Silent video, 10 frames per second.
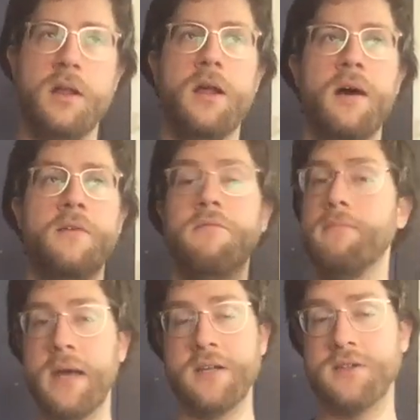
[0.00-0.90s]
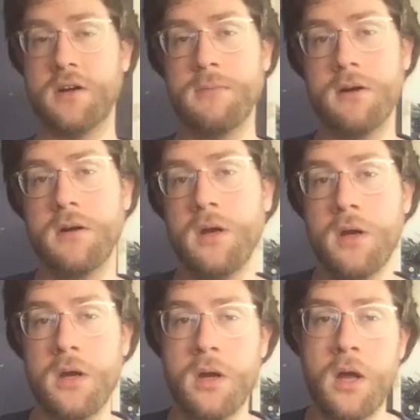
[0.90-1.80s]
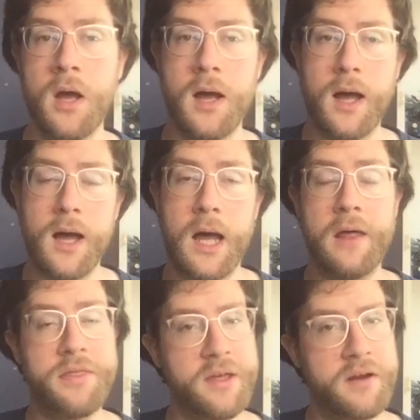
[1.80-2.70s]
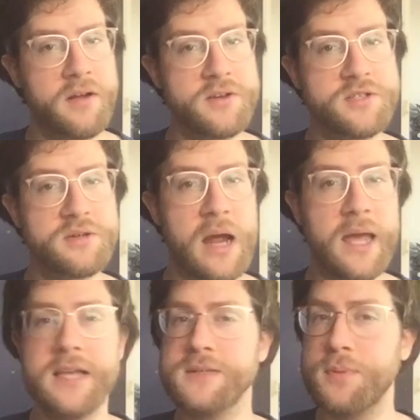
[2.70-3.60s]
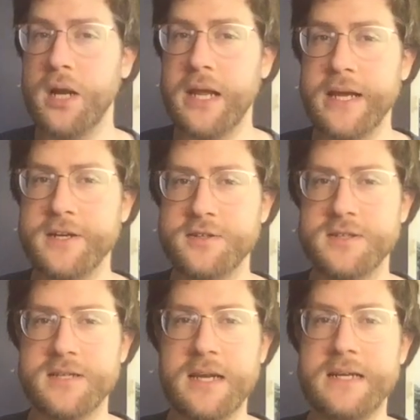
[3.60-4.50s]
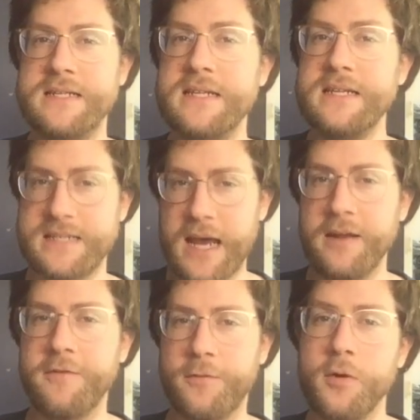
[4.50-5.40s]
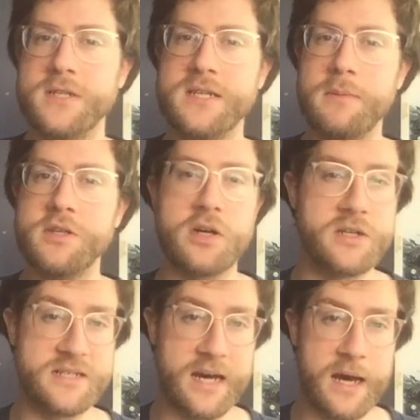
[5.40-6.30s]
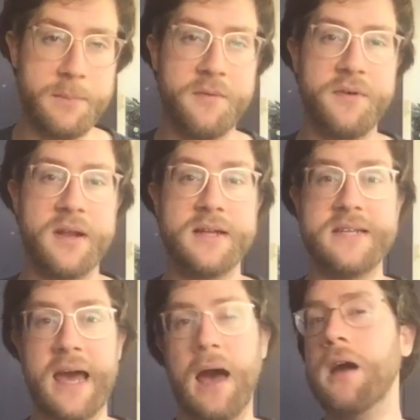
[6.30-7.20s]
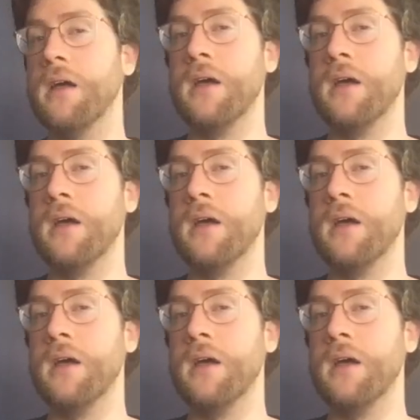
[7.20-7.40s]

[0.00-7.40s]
of mage armor. Ethereal Strike is pretty interesting. A D10 of force damage on top of an attack